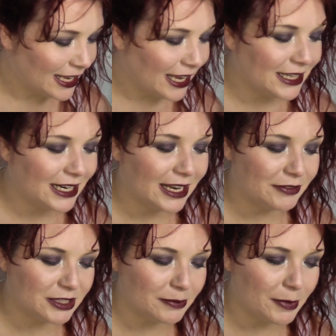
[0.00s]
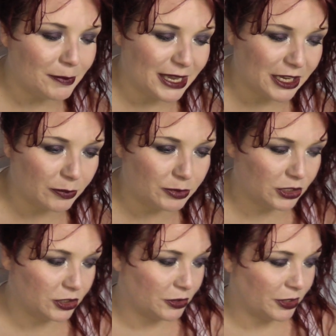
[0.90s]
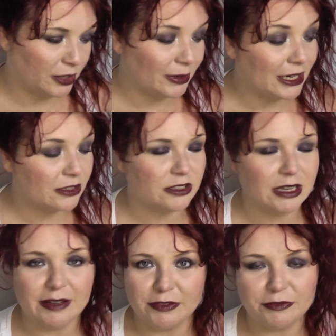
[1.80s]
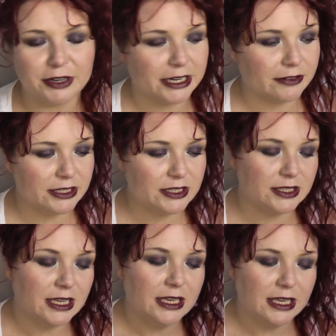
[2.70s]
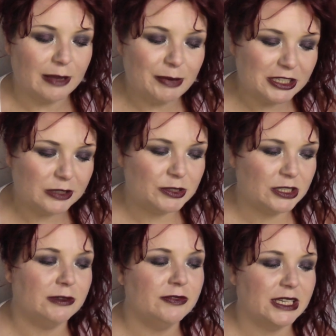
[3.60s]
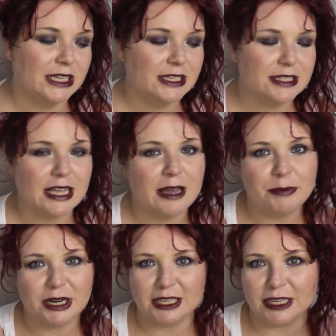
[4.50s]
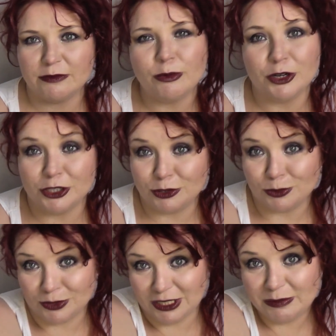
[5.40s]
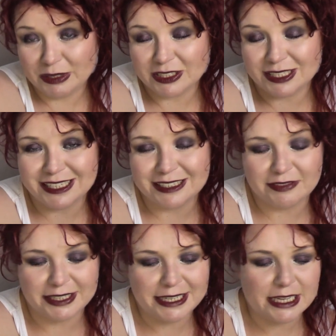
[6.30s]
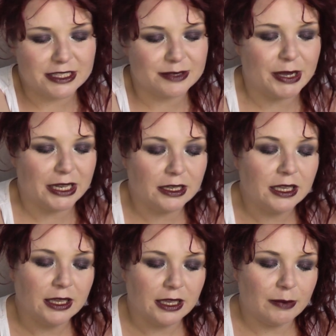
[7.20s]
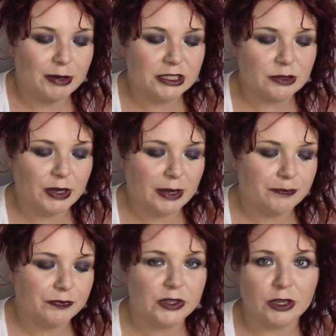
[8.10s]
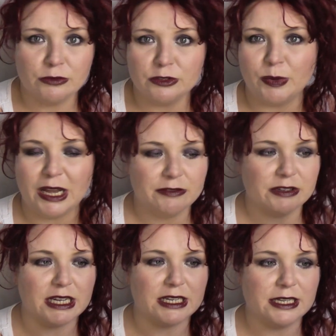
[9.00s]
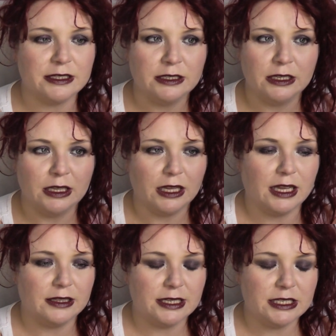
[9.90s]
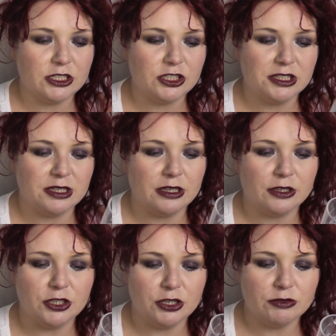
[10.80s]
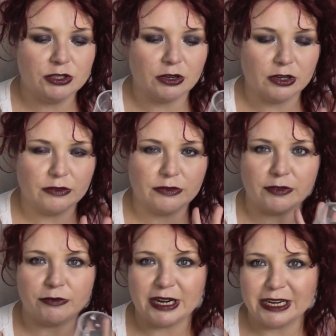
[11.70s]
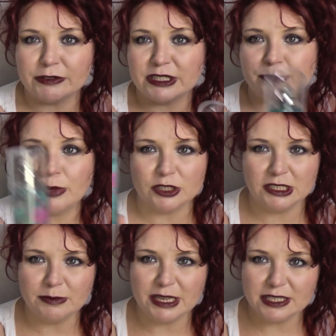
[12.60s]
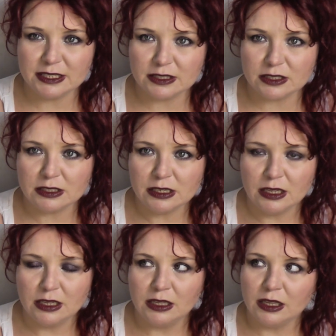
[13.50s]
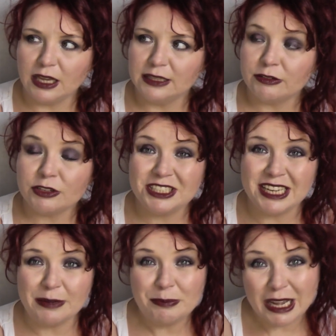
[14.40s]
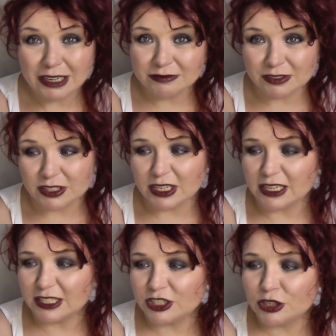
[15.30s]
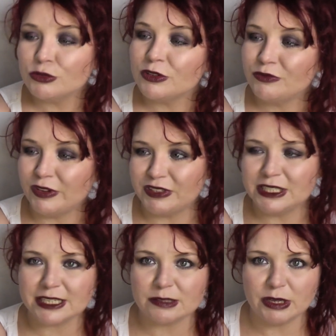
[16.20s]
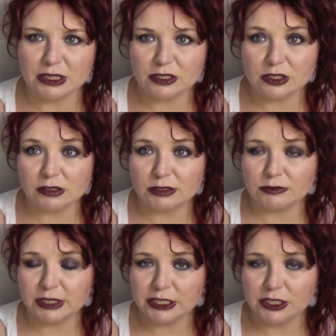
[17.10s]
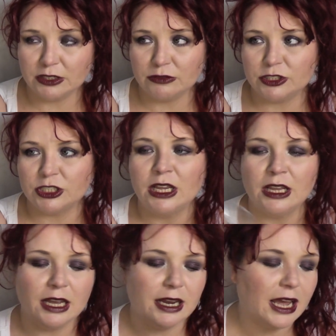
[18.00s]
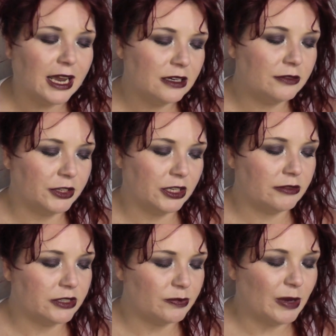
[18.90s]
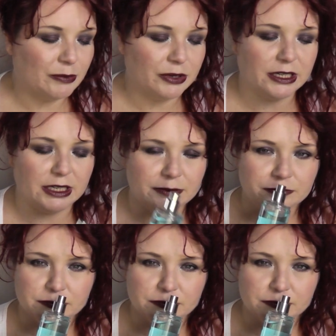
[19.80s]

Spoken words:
And then I have some makeup to show you. And I also have a fragrance. I picked up 2 of these, but I gave 1 to Tony because I didn't really like the smell. I picked up Nude by Rihanna. And these are just the new sort of fragrance body mists. And they're only £10 and it's 256ml. So it's really huge. And I love Curious by Britney.